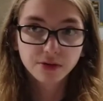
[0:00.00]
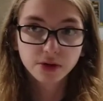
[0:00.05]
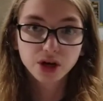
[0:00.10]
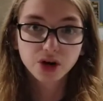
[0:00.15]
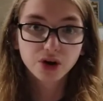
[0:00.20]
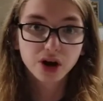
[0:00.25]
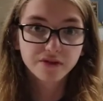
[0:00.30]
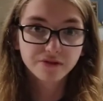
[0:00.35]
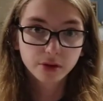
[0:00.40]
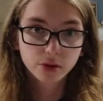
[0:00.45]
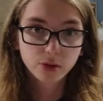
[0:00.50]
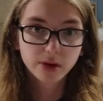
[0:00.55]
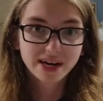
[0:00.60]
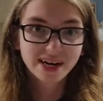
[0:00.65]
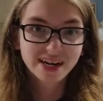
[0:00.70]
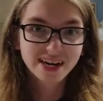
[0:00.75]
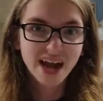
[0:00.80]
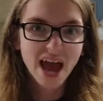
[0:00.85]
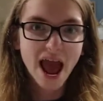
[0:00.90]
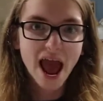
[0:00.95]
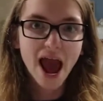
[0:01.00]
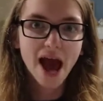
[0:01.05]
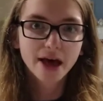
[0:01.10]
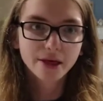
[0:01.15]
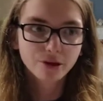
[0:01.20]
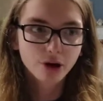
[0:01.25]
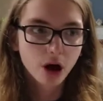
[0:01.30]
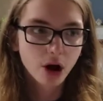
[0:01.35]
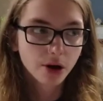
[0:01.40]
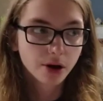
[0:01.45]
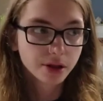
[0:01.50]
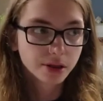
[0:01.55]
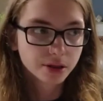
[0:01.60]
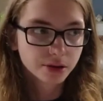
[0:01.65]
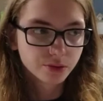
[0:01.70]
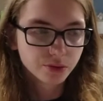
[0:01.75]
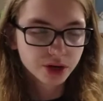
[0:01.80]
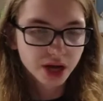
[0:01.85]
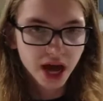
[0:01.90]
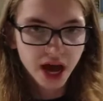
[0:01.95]
so you don't have to swing it as hard as
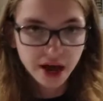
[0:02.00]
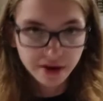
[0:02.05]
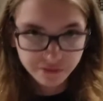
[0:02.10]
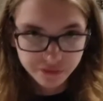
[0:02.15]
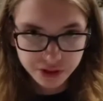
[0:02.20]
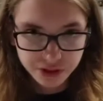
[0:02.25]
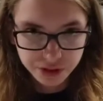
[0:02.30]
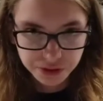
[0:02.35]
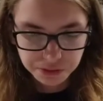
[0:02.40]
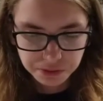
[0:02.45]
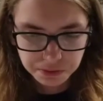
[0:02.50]
you would have to.